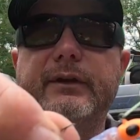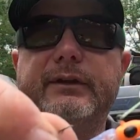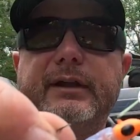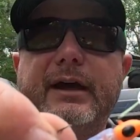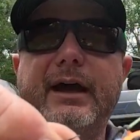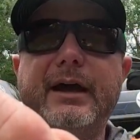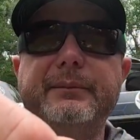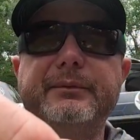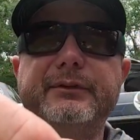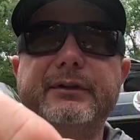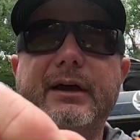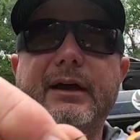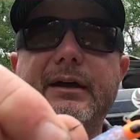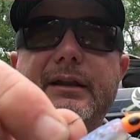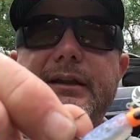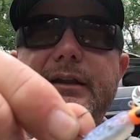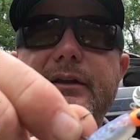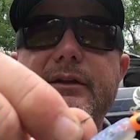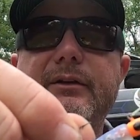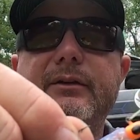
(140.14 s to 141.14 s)
top side
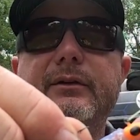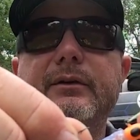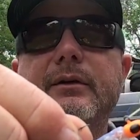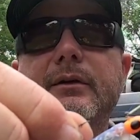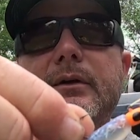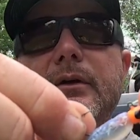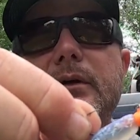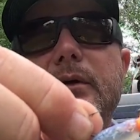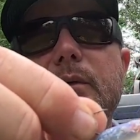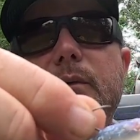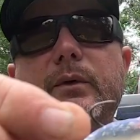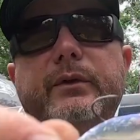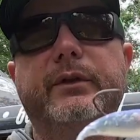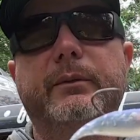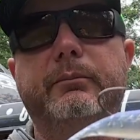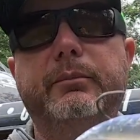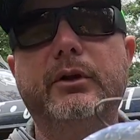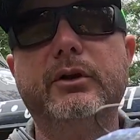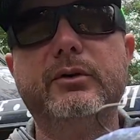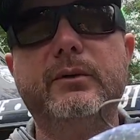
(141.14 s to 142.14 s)
here with the
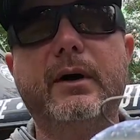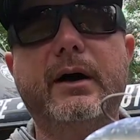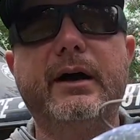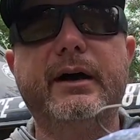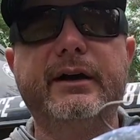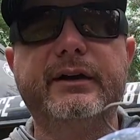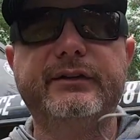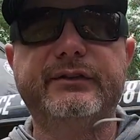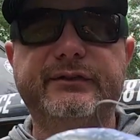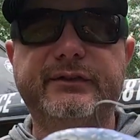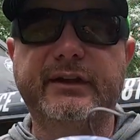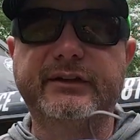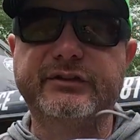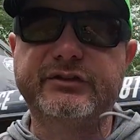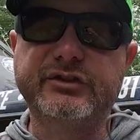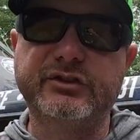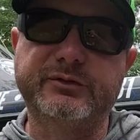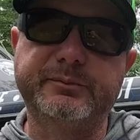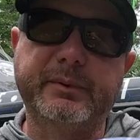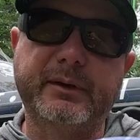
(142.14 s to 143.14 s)
blue ice. That's
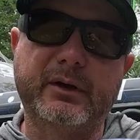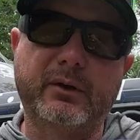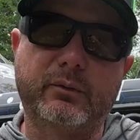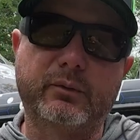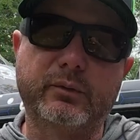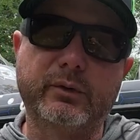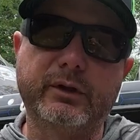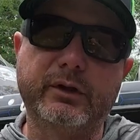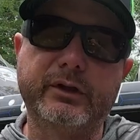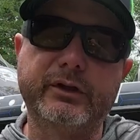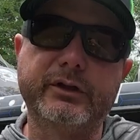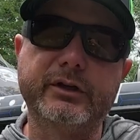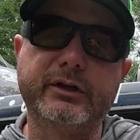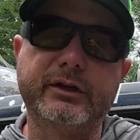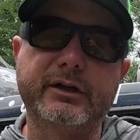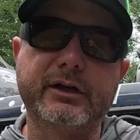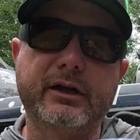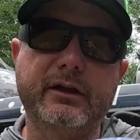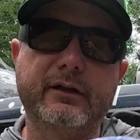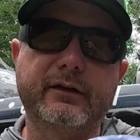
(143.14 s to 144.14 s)
just been a really good
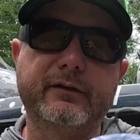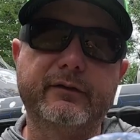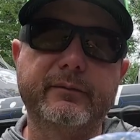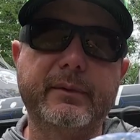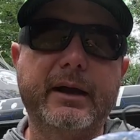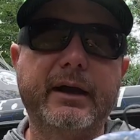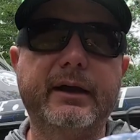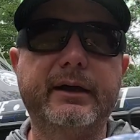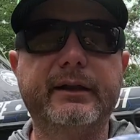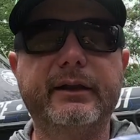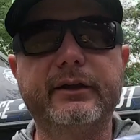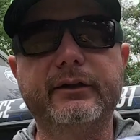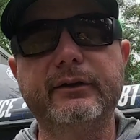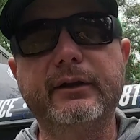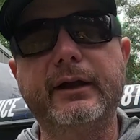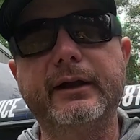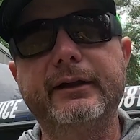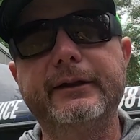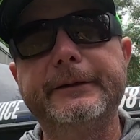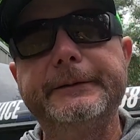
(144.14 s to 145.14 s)
color of mine here
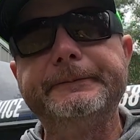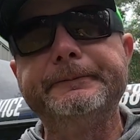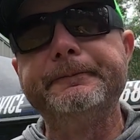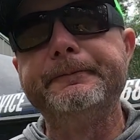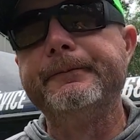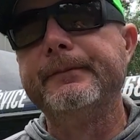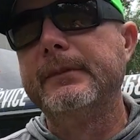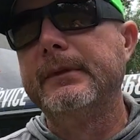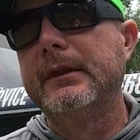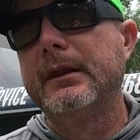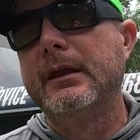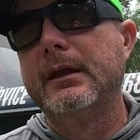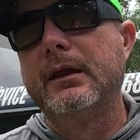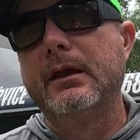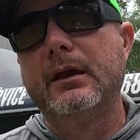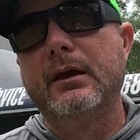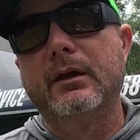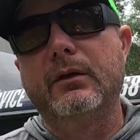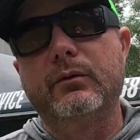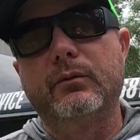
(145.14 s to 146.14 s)
lately.
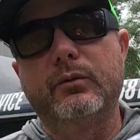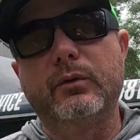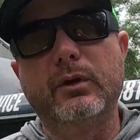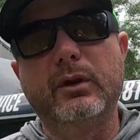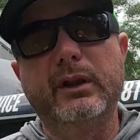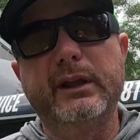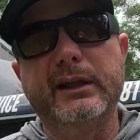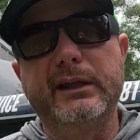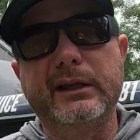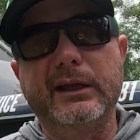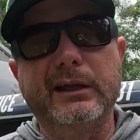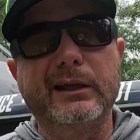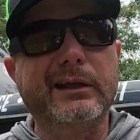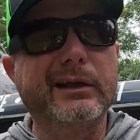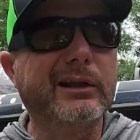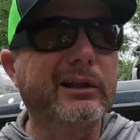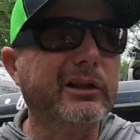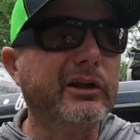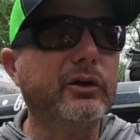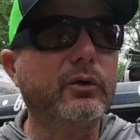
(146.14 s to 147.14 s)
Really
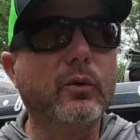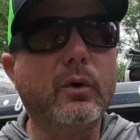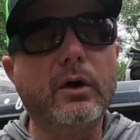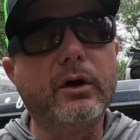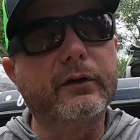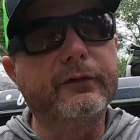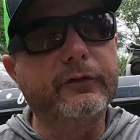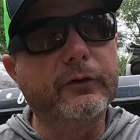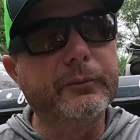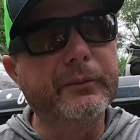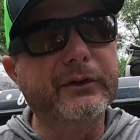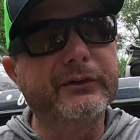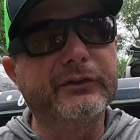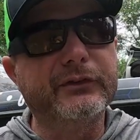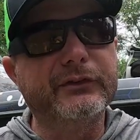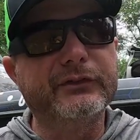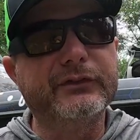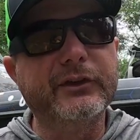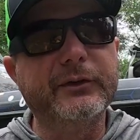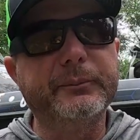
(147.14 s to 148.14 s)
clear water for
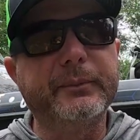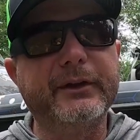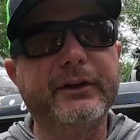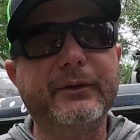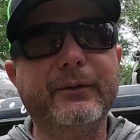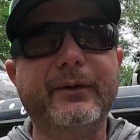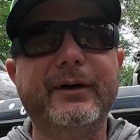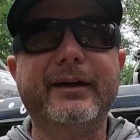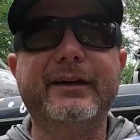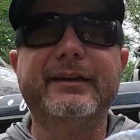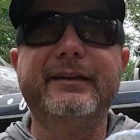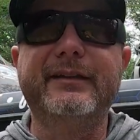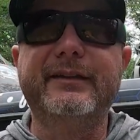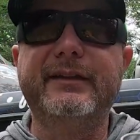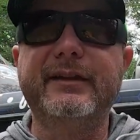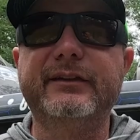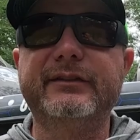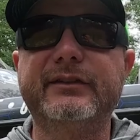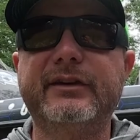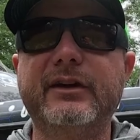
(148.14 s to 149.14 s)
Mississippi anyway.
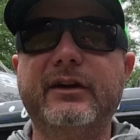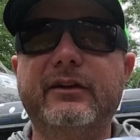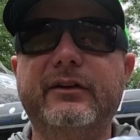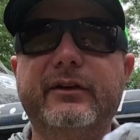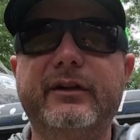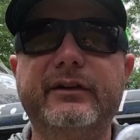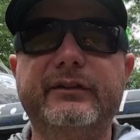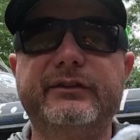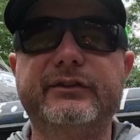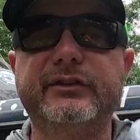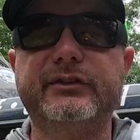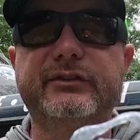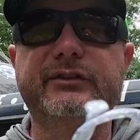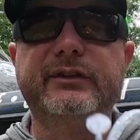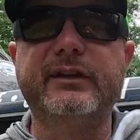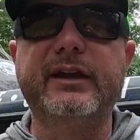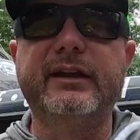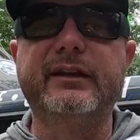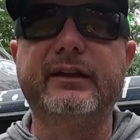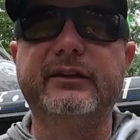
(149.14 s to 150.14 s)
This color is just
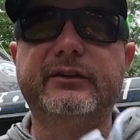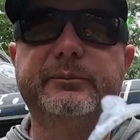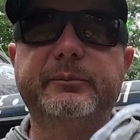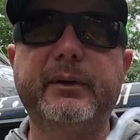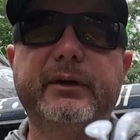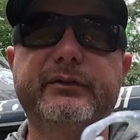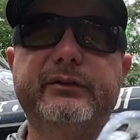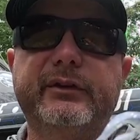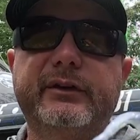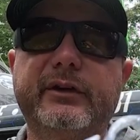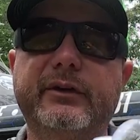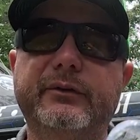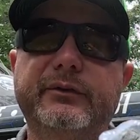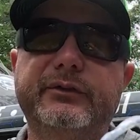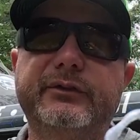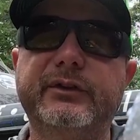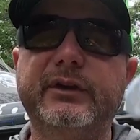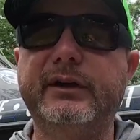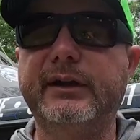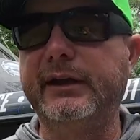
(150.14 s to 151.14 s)
deadly, especially on
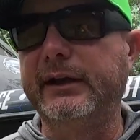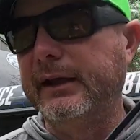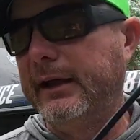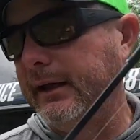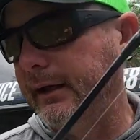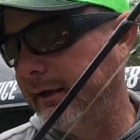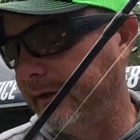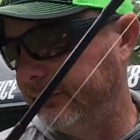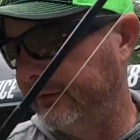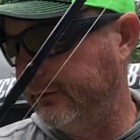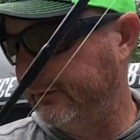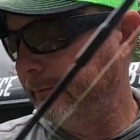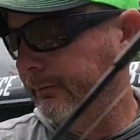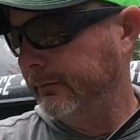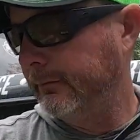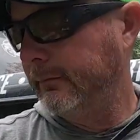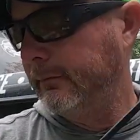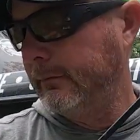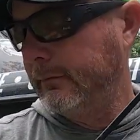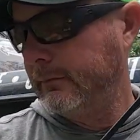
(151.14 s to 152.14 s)
sunny days.
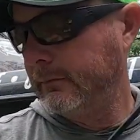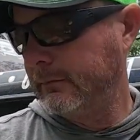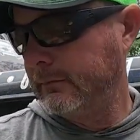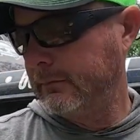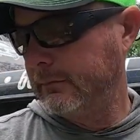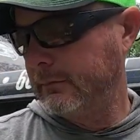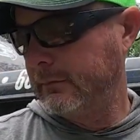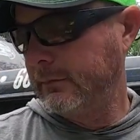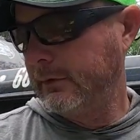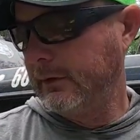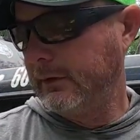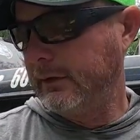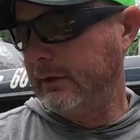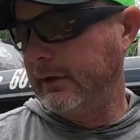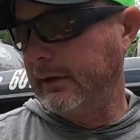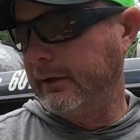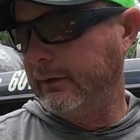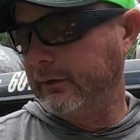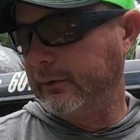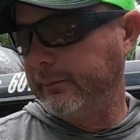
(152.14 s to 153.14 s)

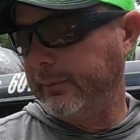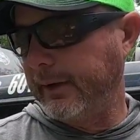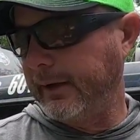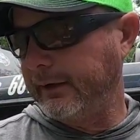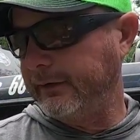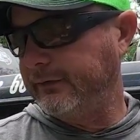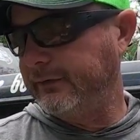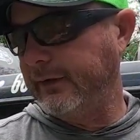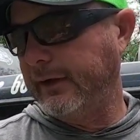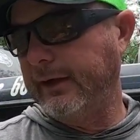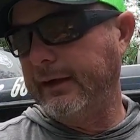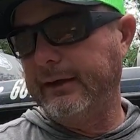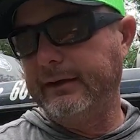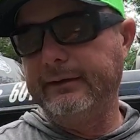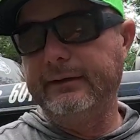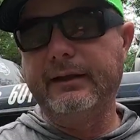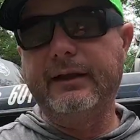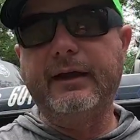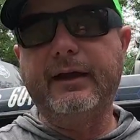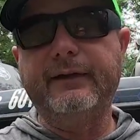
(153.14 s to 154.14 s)
Now on the back
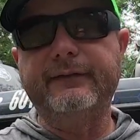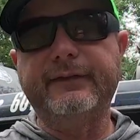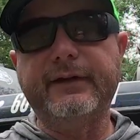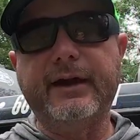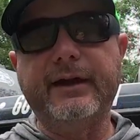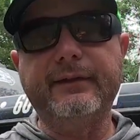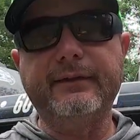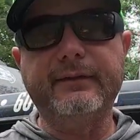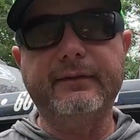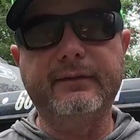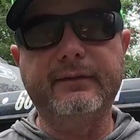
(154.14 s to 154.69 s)
side, I've got